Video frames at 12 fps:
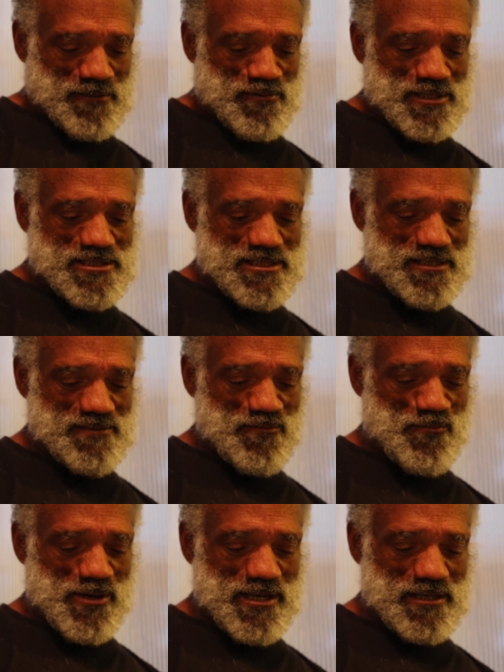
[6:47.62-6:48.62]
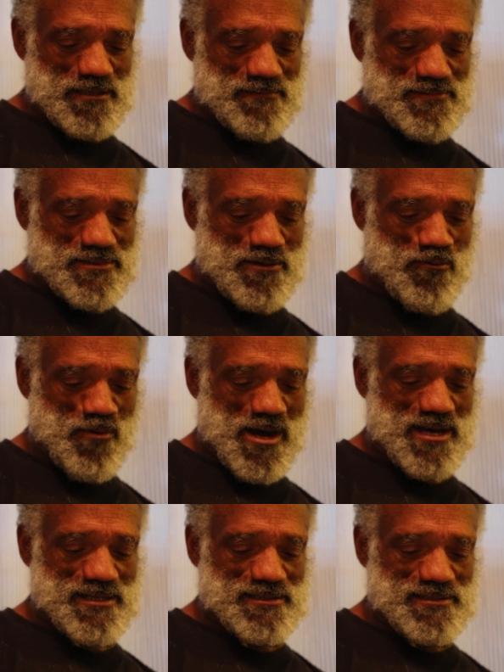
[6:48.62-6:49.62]
Rushing waves
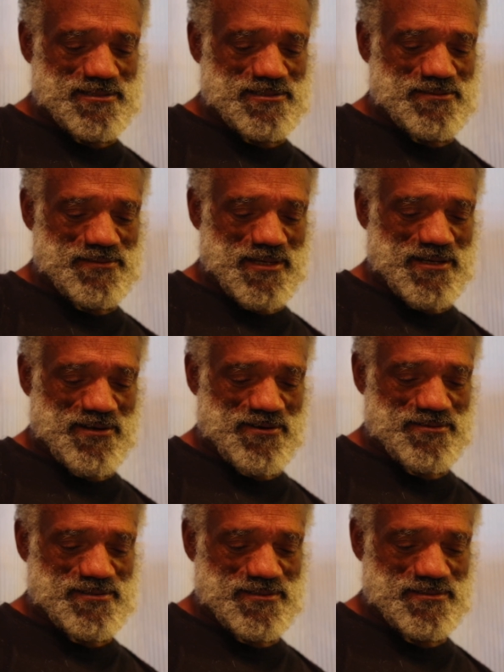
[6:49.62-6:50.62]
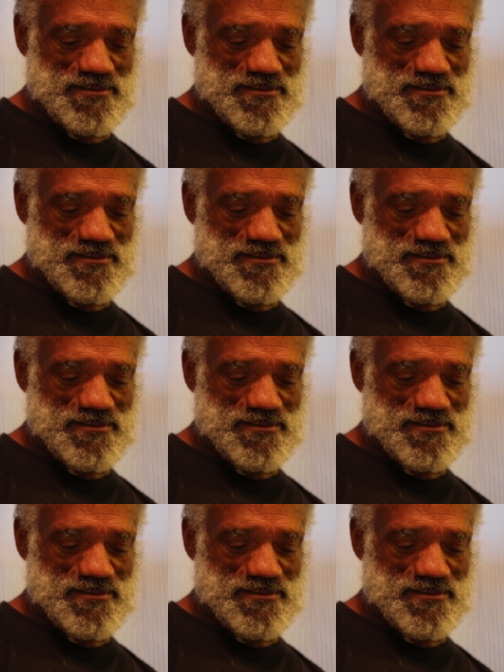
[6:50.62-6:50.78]
wind into thy heart.